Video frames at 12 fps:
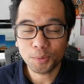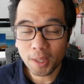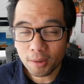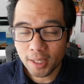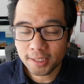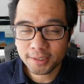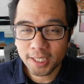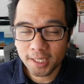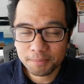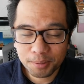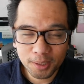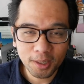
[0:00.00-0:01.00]
So with all that
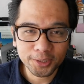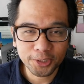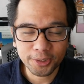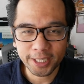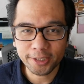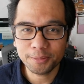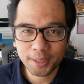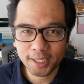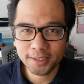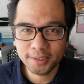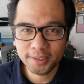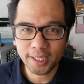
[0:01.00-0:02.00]
said, put on your
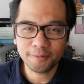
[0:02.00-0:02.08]
earbuds.